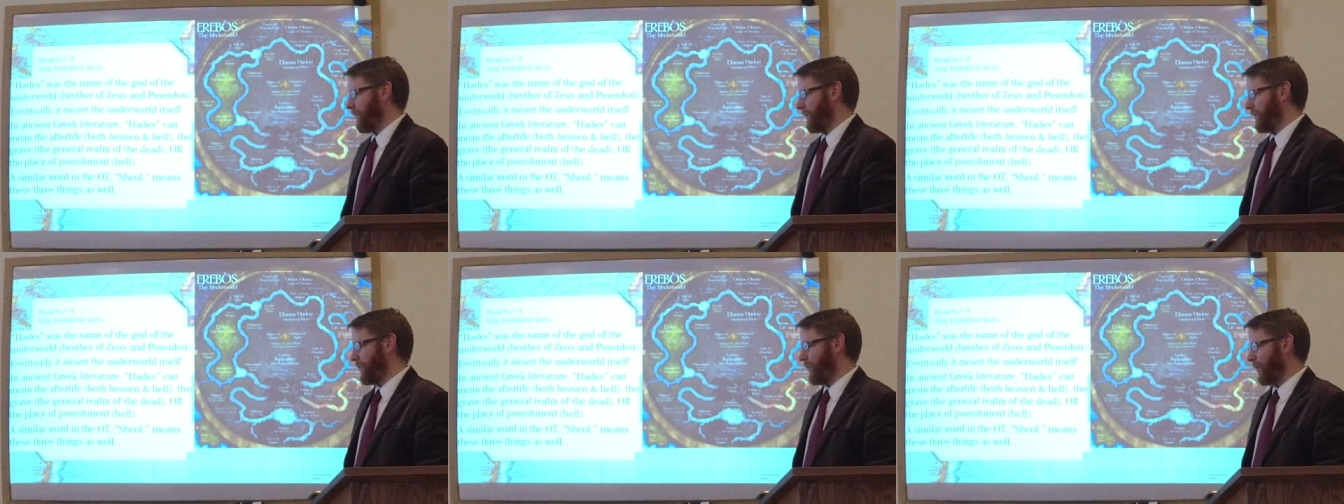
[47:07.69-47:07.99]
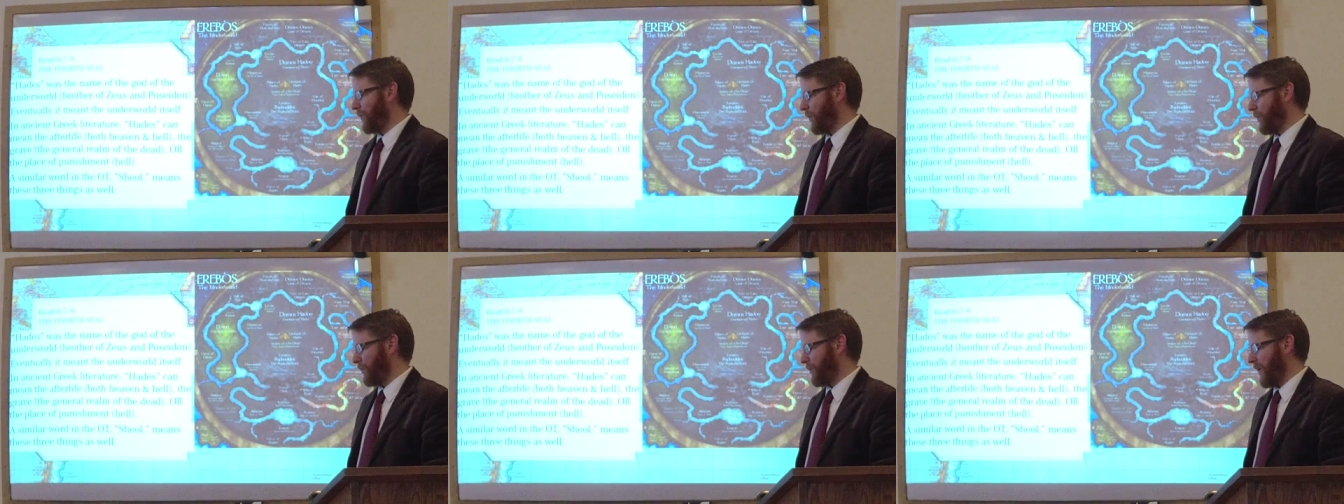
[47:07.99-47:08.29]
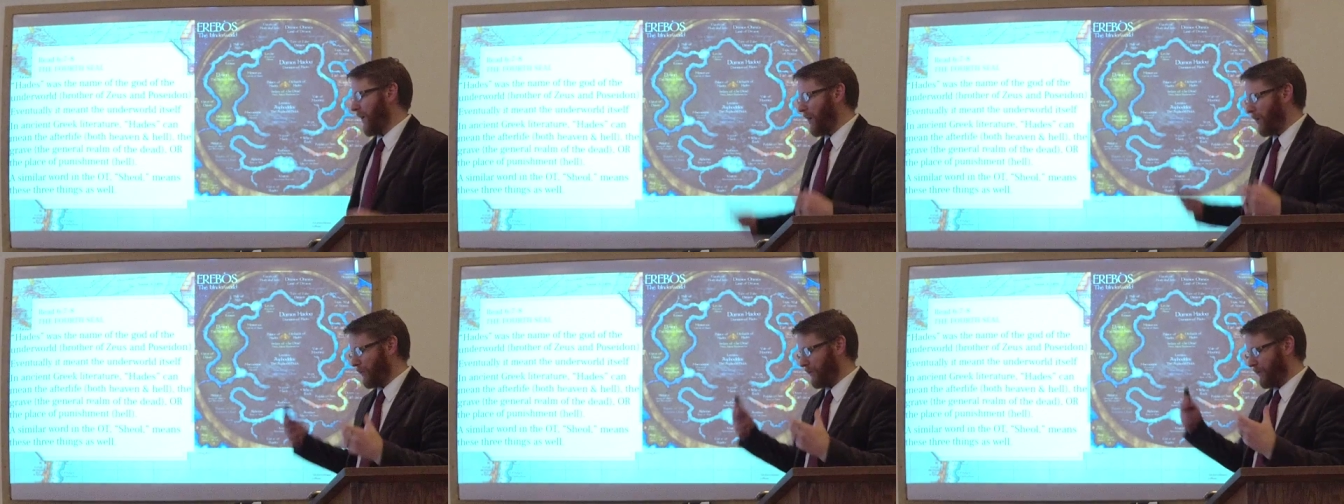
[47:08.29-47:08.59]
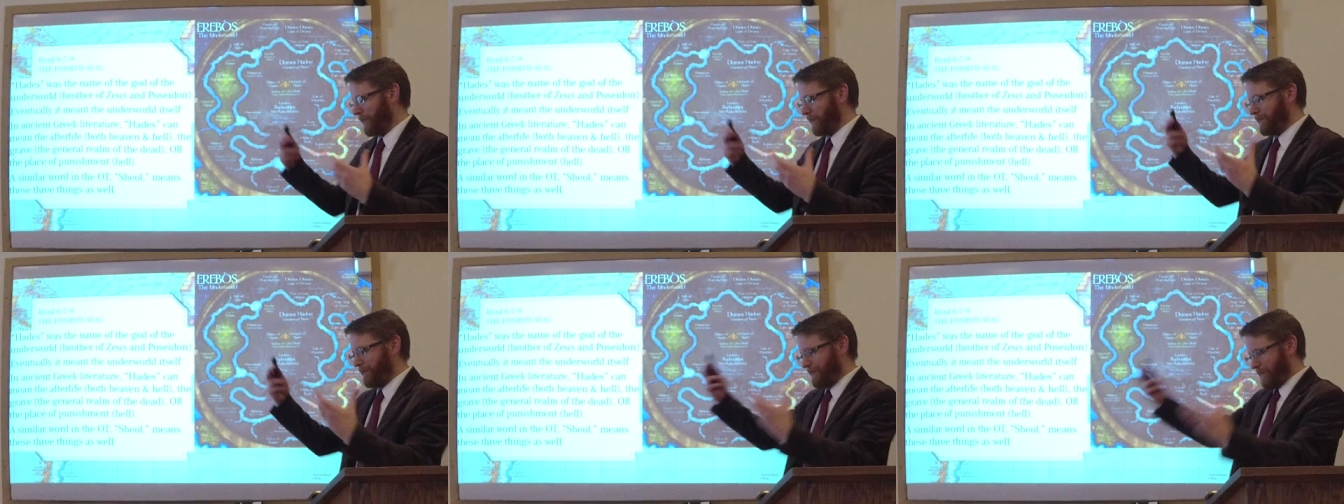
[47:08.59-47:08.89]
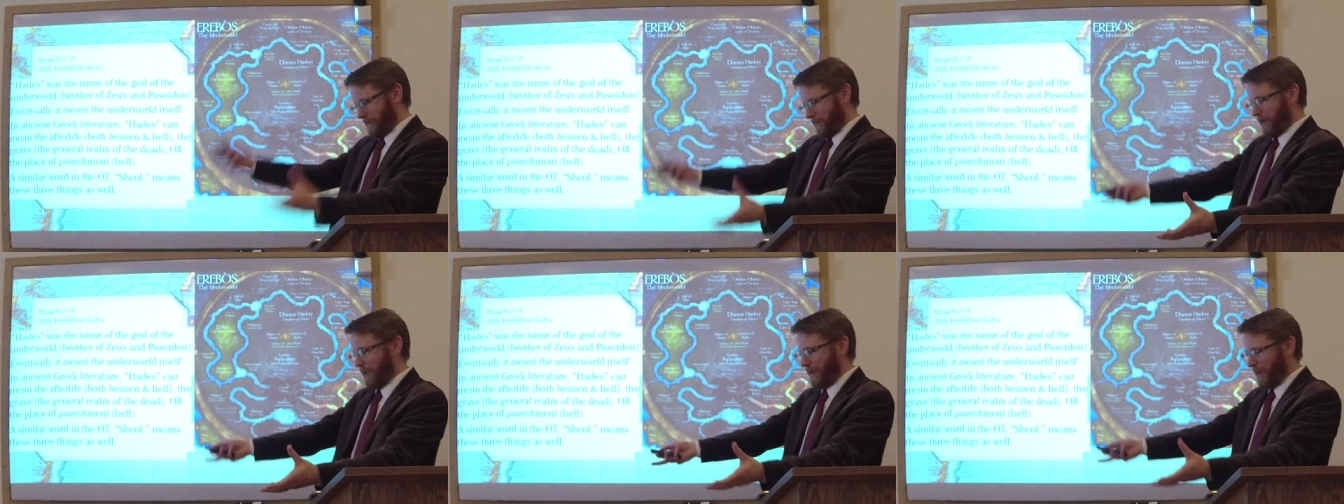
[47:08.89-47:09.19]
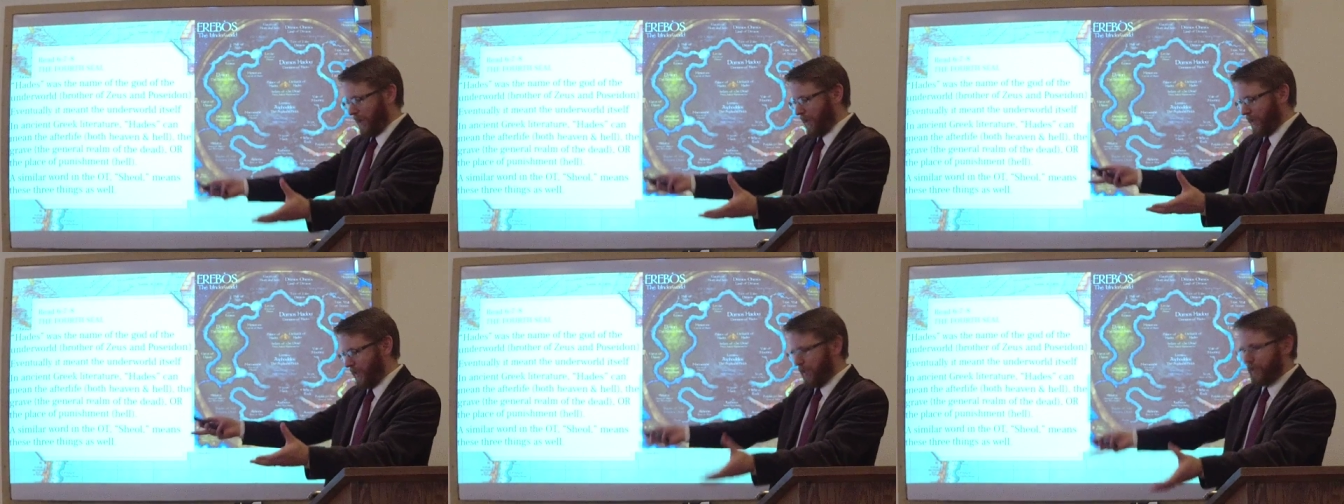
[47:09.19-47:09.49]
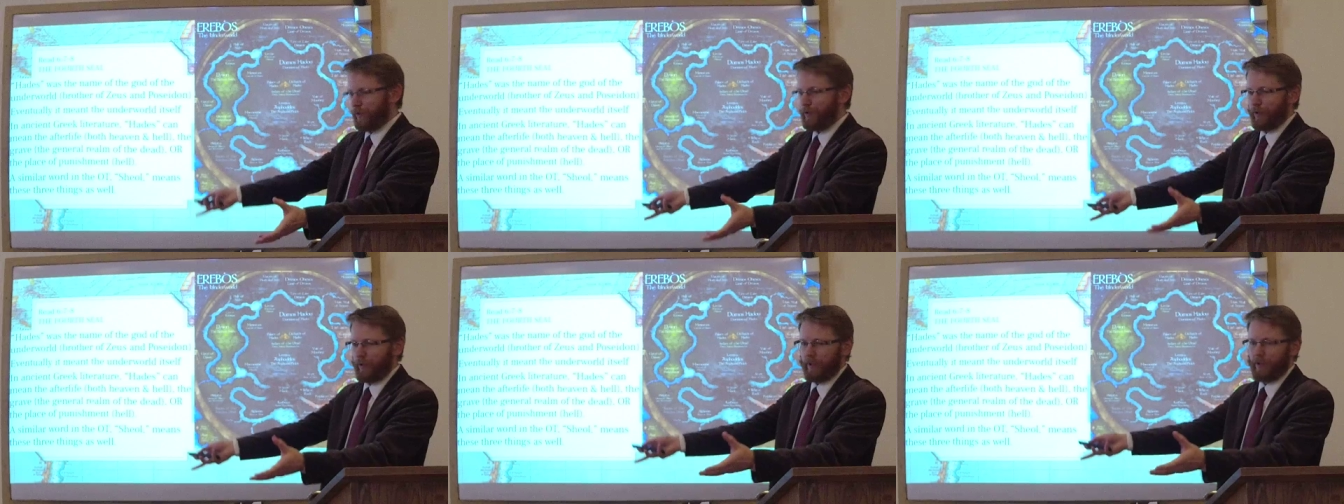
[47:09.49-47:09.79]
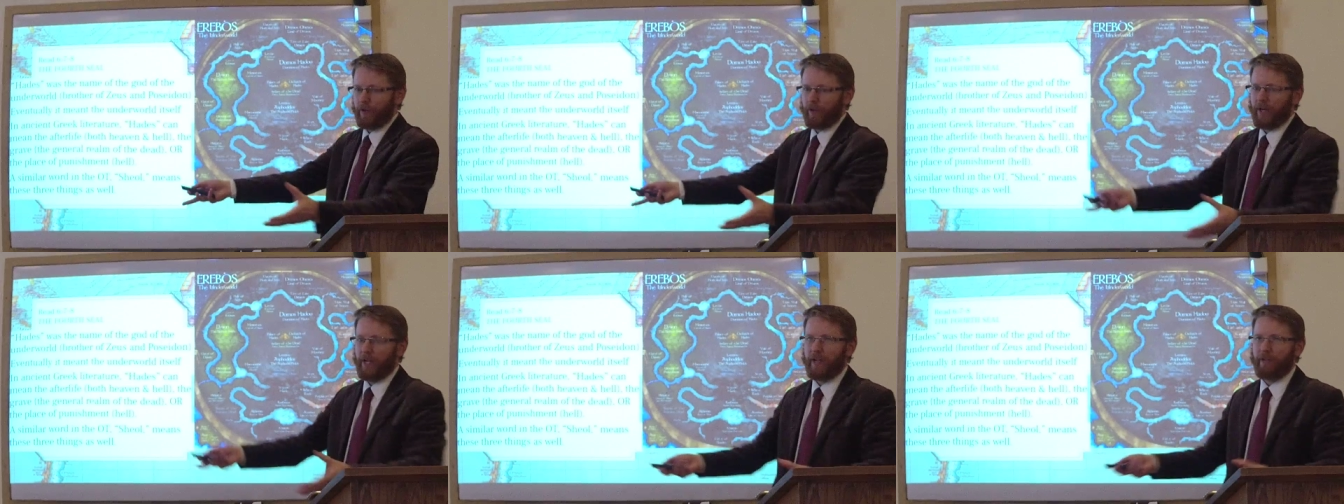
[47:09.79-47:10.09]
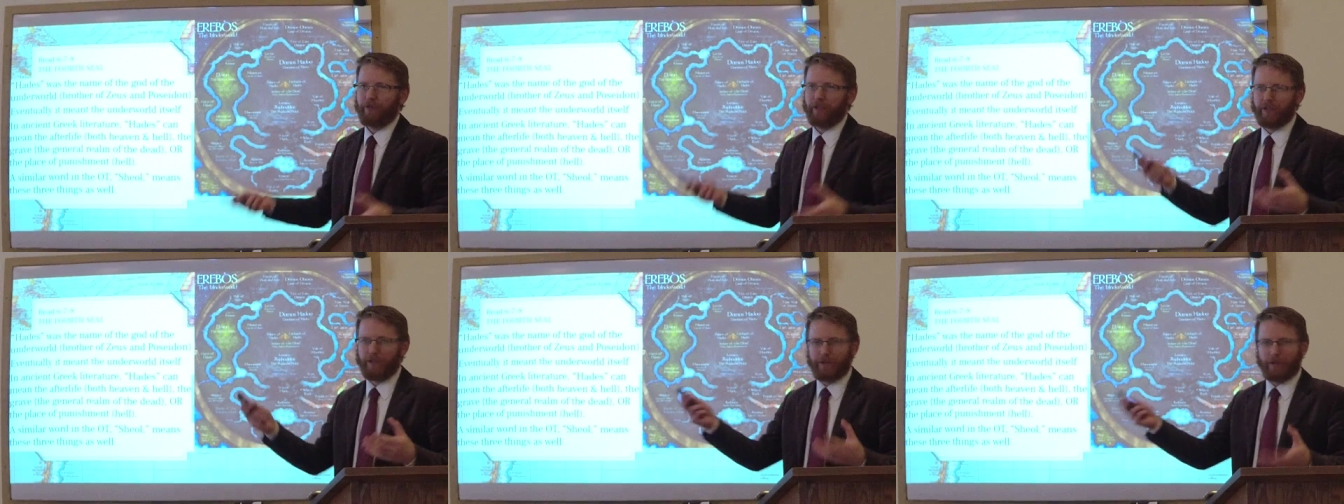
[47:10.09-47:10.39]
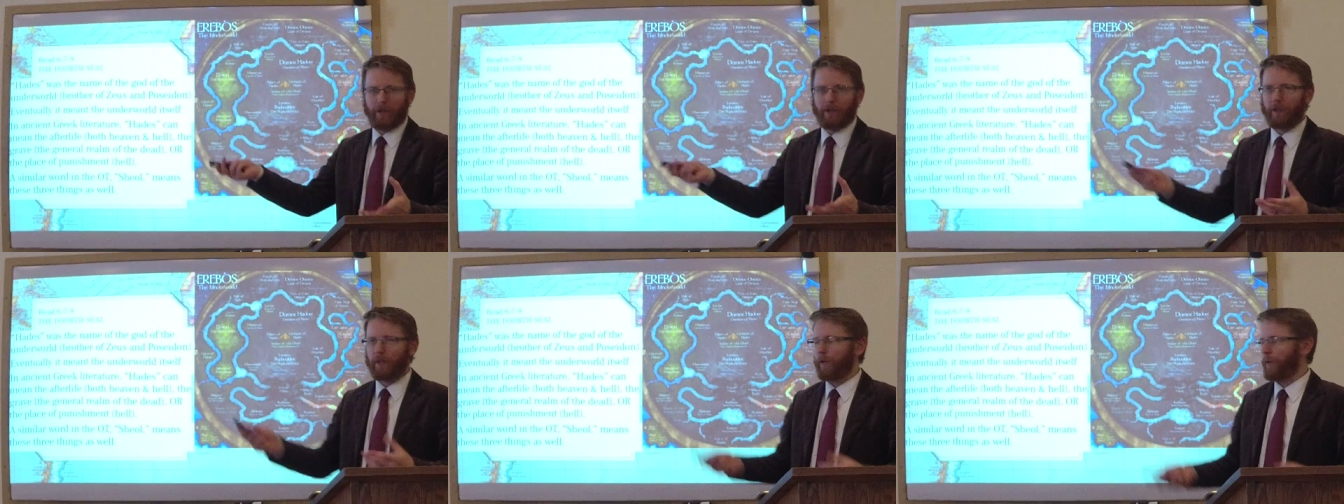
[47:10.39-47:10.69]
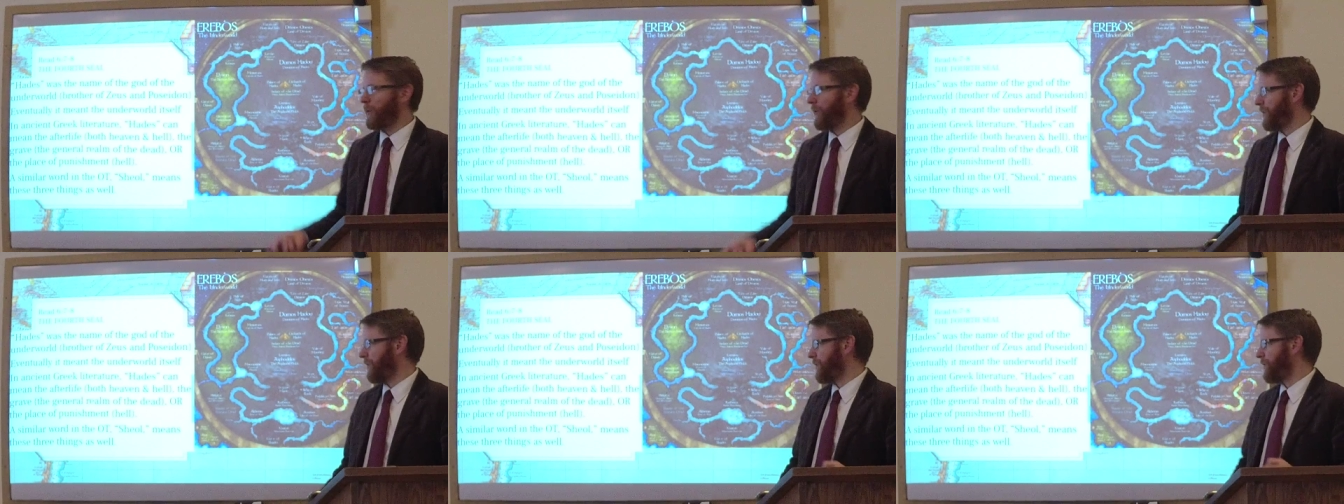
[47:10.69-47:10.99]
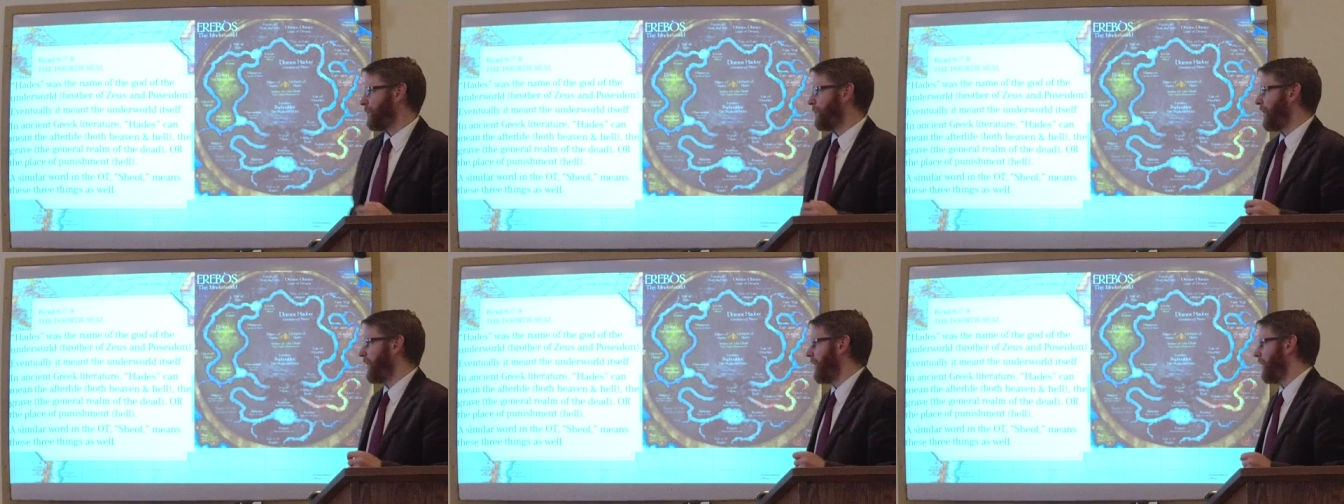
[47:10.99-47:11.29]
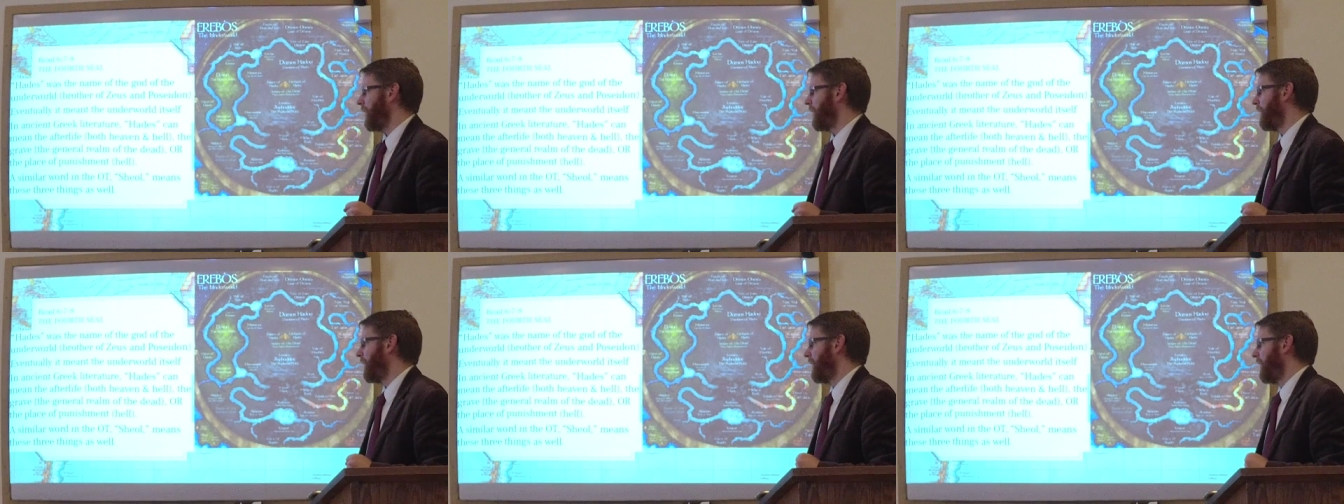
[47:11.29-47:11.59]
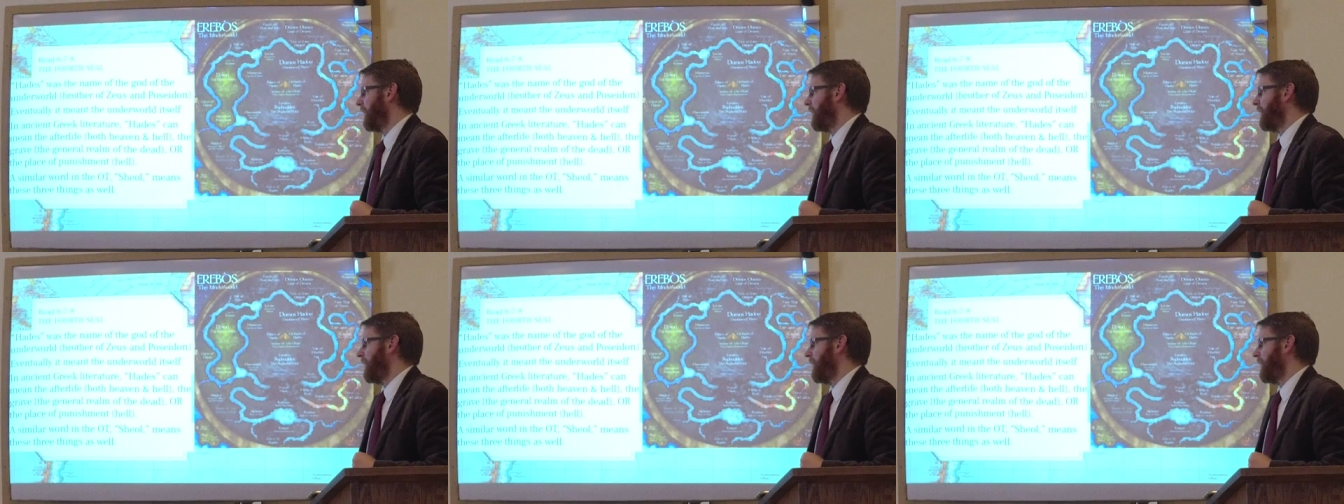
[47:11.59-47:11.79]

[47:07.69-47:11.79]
to go down uh, into the grave in sorrow or despair.